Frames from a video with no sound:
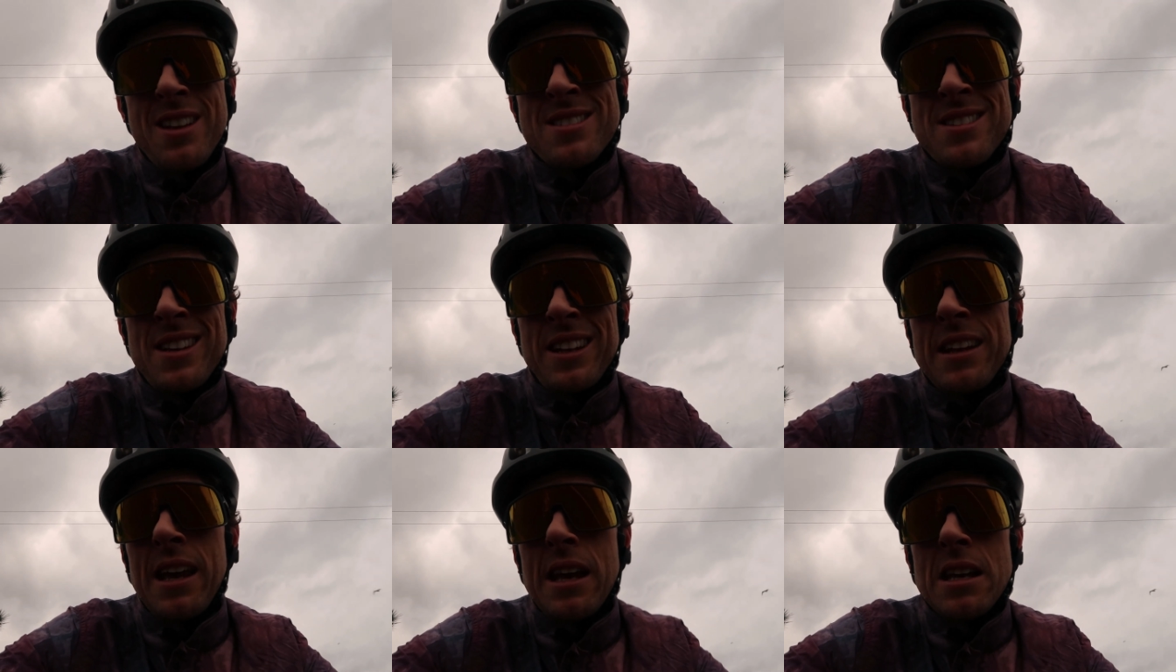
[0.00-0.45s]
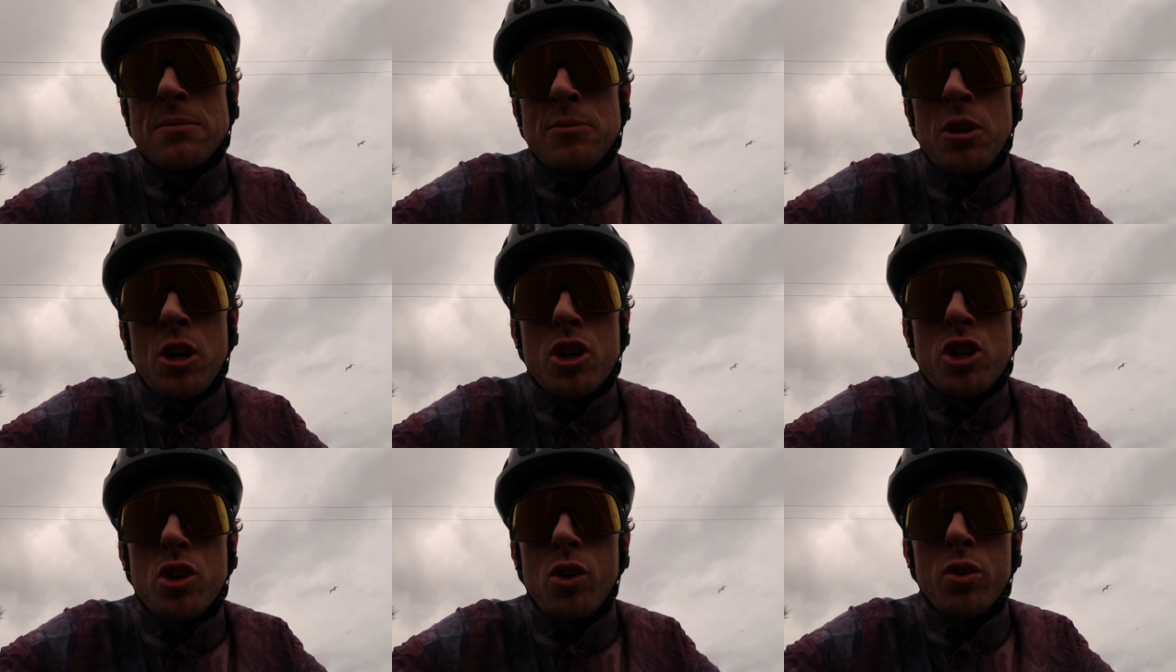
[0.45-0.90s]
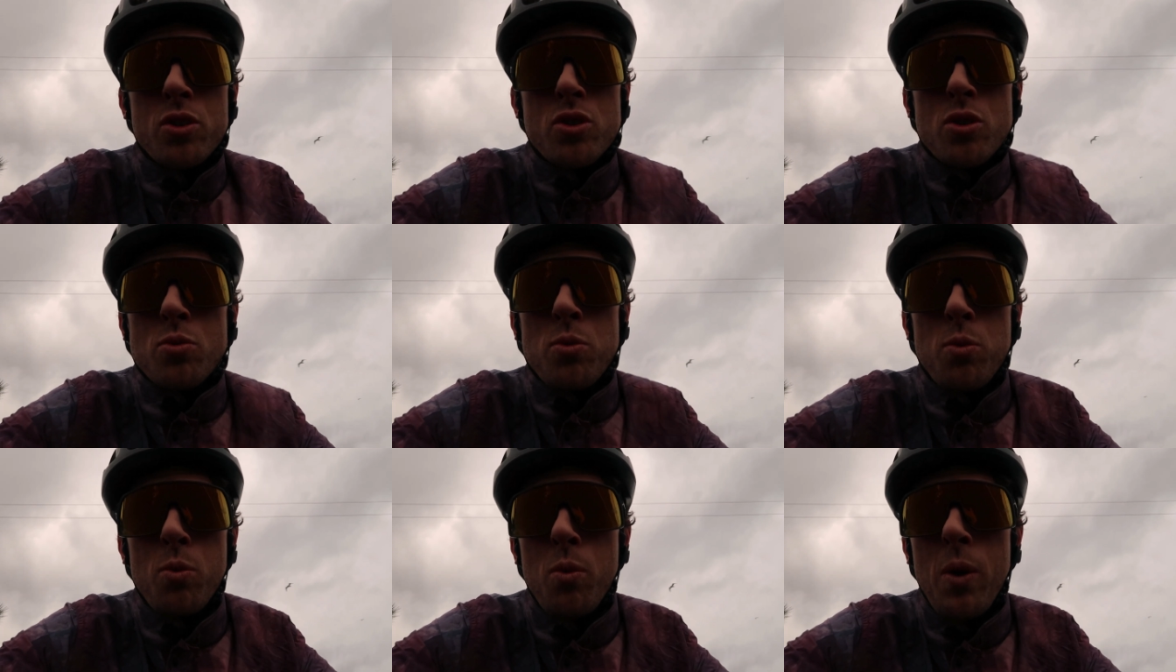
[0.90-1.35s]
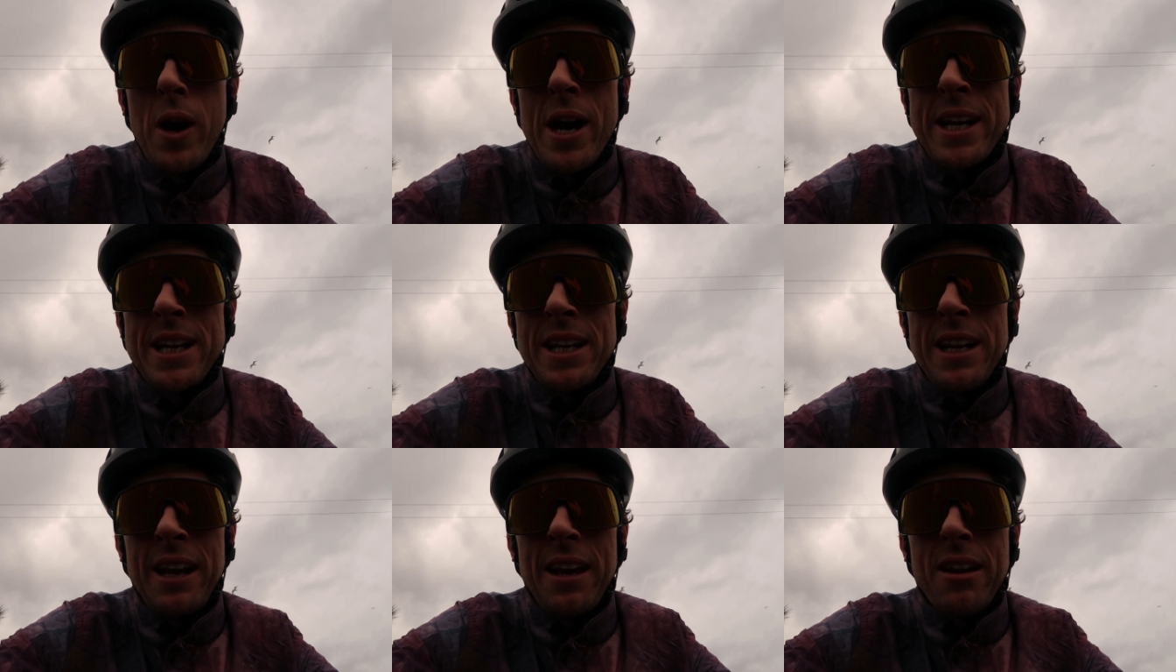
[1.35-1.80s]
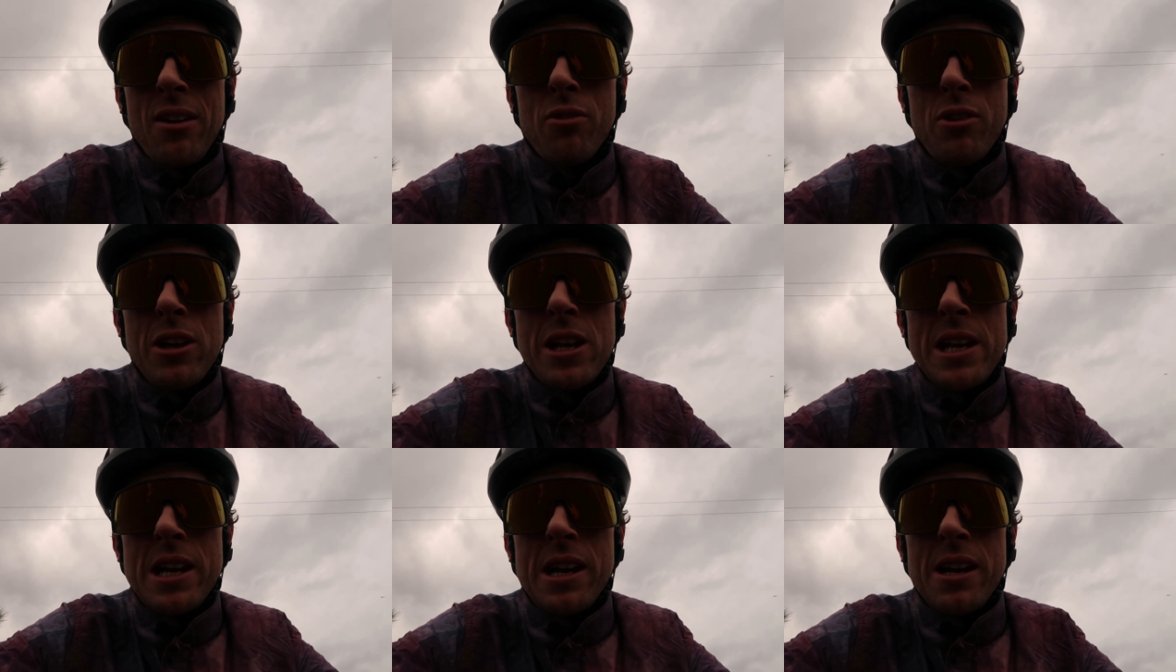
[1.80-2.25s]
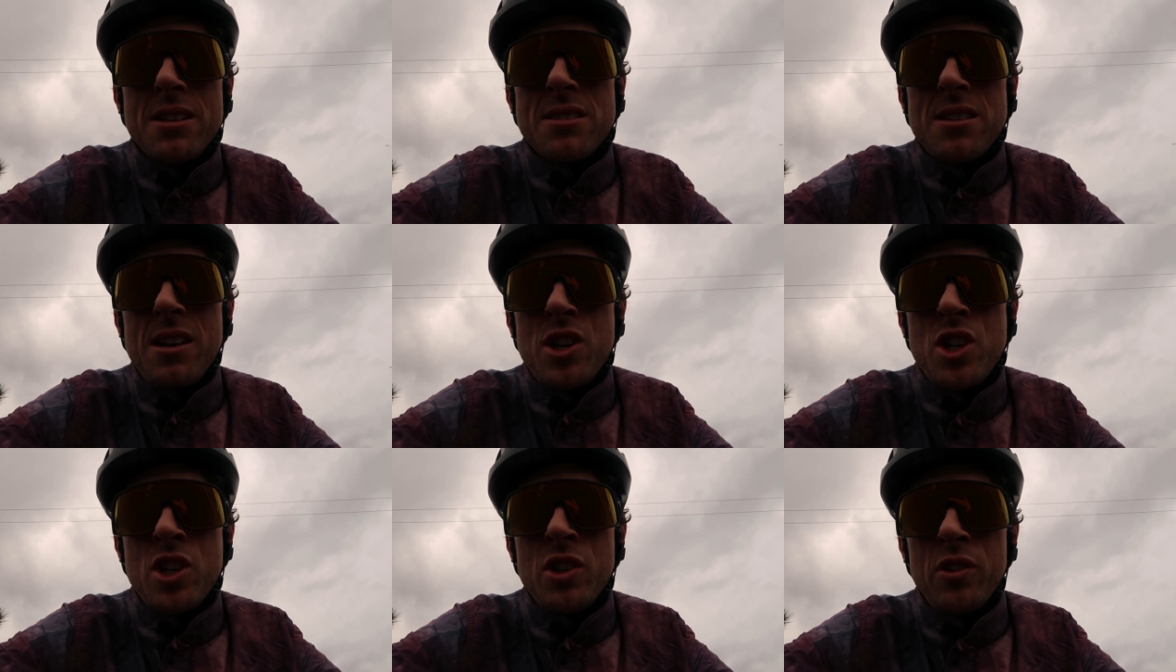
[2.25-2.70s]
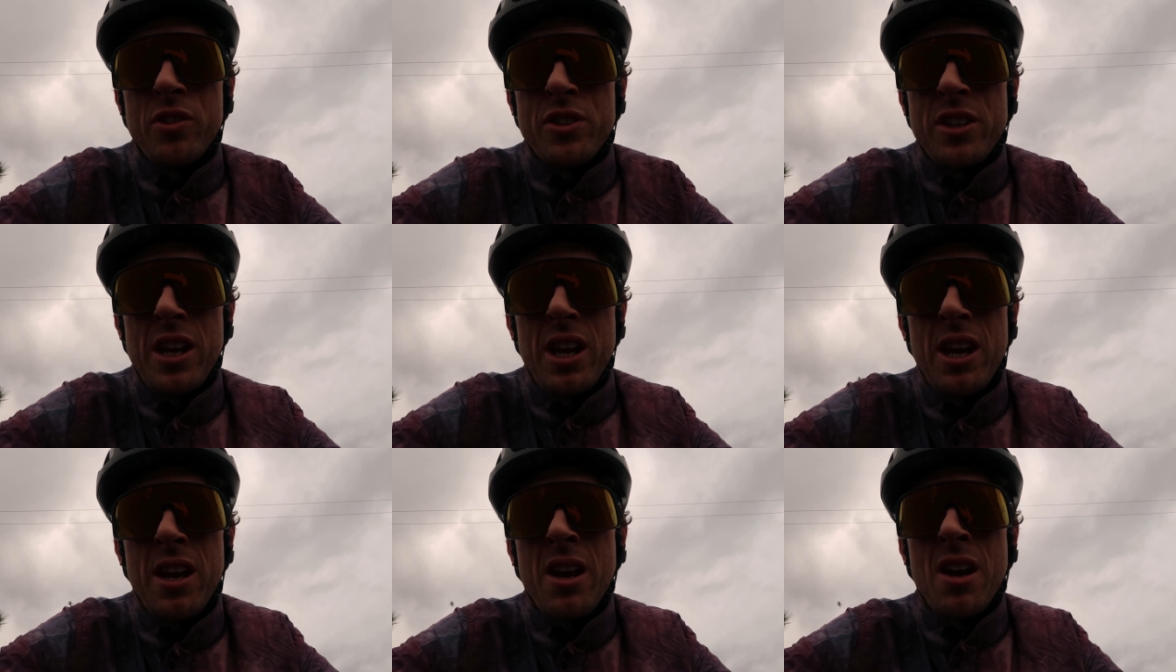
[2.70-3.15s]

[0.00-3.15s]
Instinct tells me I should just whack it and get a really hard session on today.